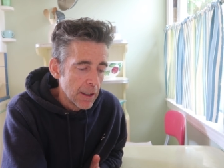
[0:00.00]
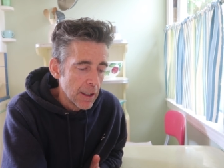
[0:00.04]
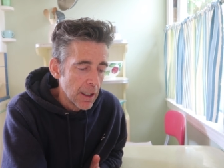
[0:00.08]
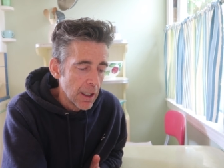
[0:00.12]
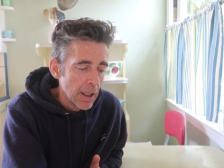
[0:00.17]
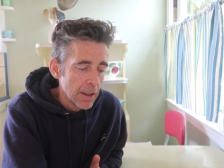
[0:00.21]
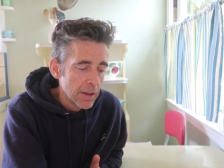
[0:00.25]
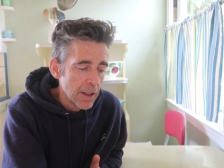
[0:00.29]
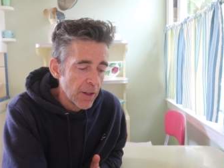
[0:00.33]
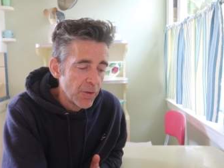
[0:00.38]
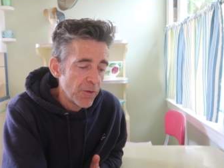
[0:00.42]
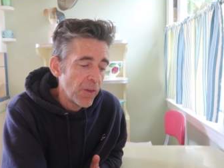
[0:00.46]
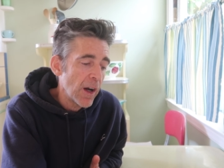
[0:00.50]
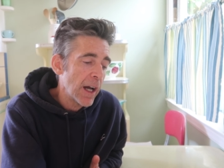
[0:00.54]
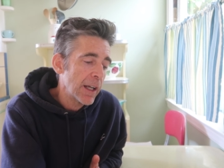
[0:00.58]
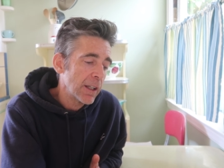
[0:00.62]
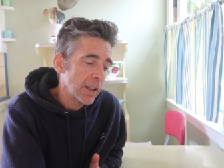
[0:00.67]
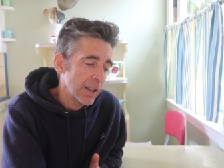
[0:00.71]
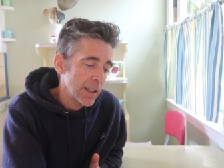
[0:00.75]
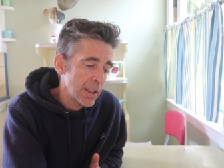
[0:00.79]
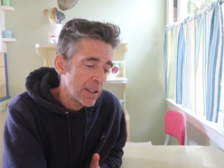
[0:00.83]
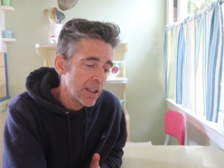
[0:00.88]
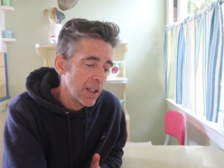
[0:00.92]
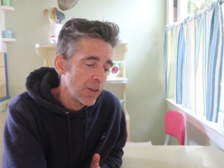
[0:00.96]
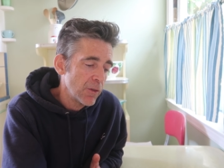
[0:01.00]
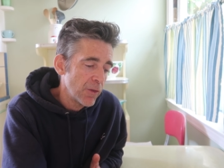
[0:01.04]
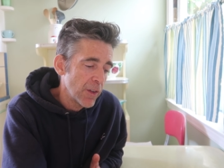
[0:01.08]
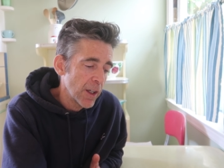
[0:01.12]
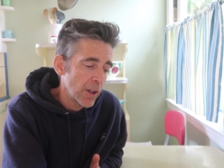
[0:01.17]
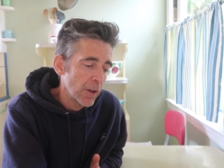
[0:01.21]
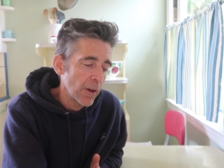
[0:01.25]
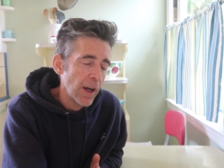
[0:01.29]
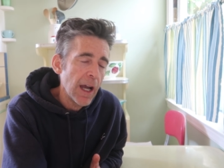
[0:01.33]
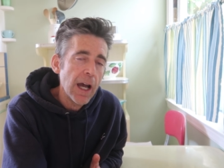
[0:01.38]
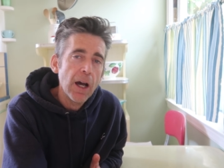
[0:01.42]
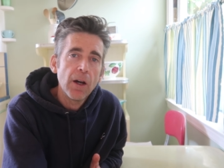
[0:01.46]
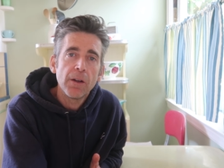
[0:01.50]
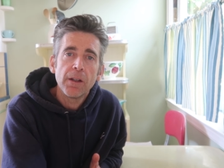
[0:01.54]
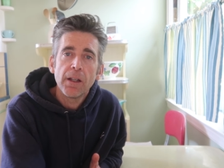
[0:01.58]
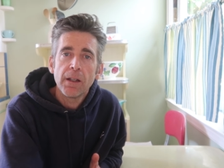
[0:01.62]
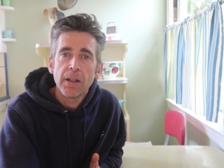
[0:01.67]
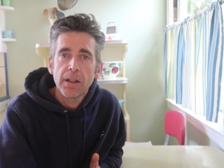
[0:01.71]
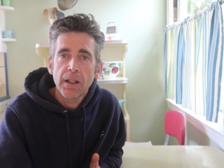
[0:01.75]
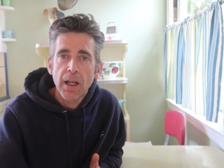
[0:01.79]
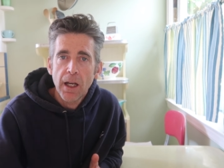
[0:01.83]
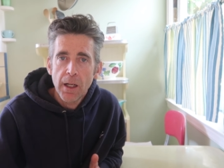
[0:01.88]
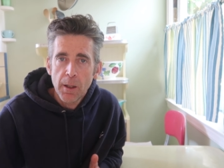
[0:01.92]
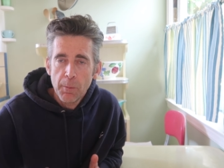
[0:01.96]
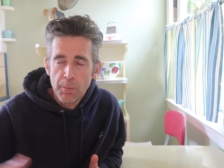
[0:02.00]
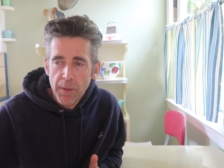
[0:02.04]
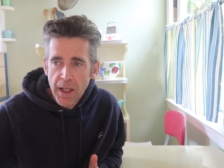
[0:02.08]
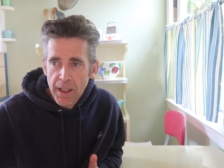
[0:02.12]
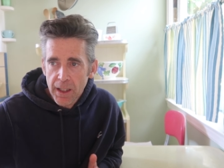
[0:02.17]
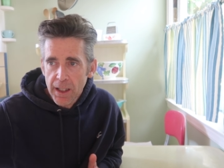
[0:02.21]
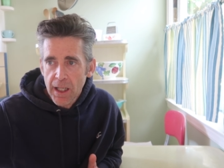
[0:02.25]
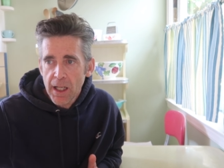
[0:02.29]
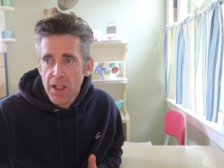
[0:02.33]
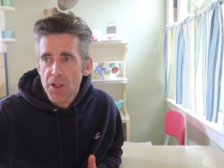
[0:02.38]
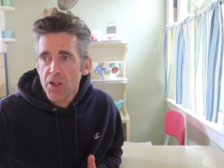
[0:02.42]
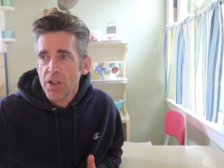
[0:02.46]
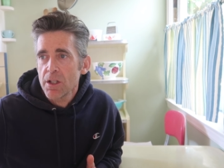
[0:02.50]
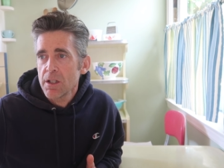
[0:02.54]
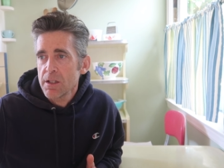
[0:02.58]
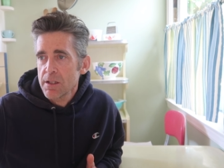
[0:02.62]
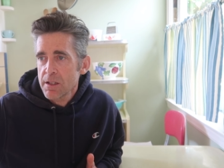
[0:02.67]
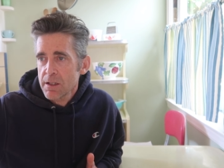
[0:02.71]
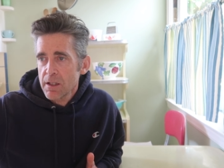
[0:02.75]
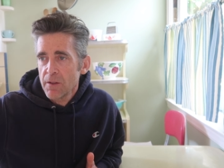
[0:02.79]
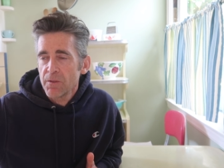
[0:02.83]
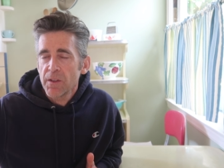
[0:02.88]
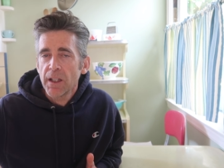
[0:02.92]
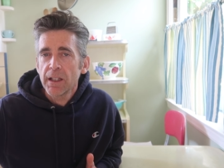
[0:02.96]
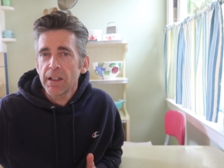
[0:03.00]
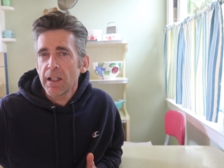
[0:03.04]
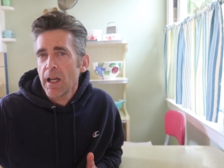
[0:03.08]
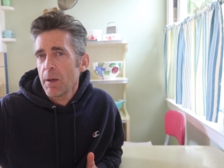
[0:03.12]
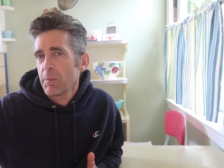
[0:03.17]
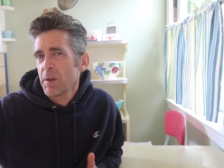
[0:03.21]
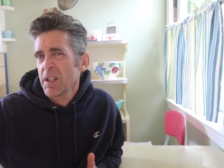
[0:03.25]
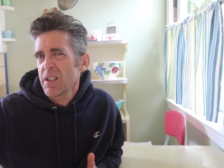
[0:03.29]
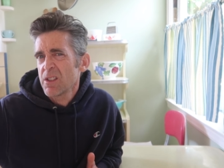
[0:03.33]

uh, they finally did figure out and got on medication and stuff like that,